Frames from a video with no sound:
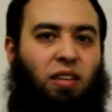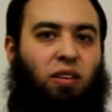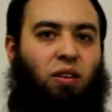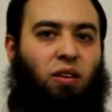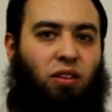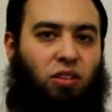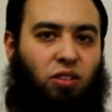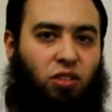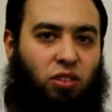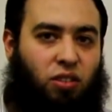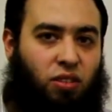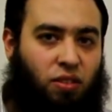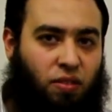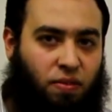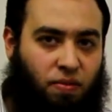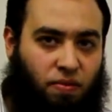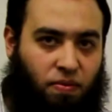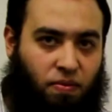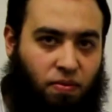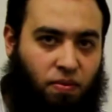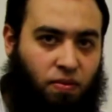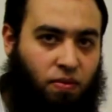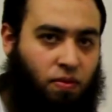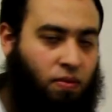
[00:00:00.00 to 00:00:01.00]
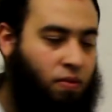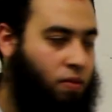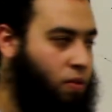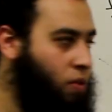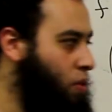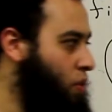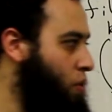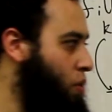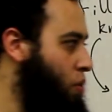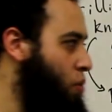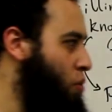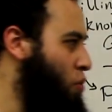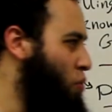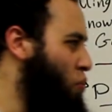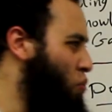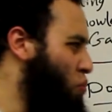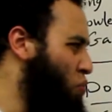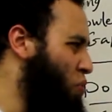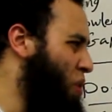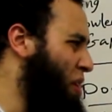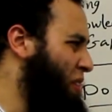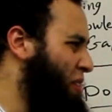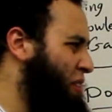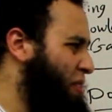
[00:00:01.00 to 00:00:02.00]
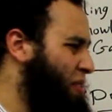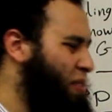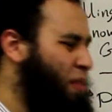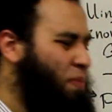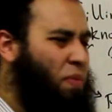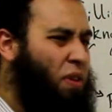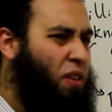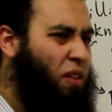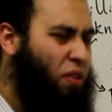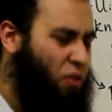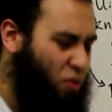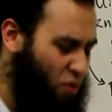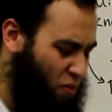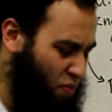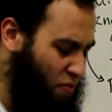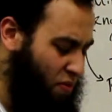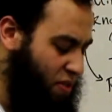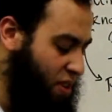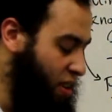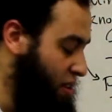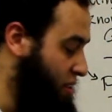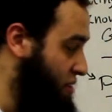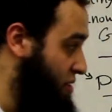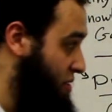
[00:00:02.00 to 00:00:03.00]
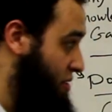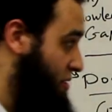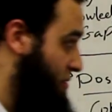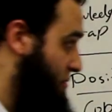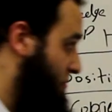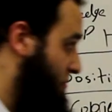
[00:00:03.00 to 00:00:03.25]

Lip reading: knowledge. What is the meaning of that?